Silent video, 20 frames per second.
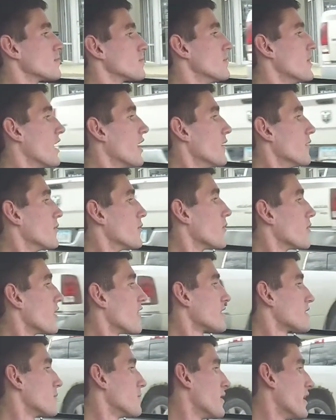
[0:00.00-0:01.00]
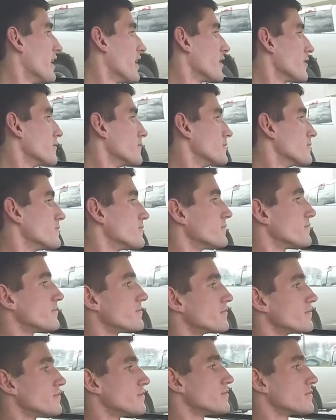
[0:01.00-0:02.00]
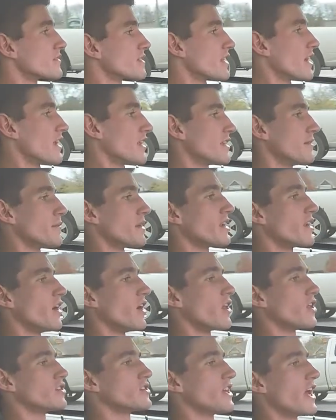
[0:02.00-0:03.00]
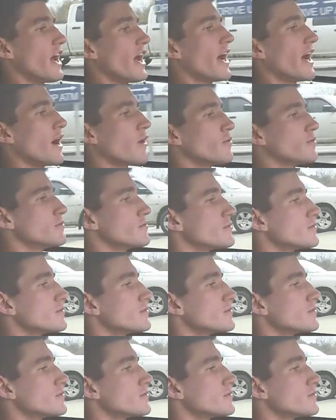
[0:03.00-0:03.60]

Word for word: But we're at the bank. Gotta get my dollars out.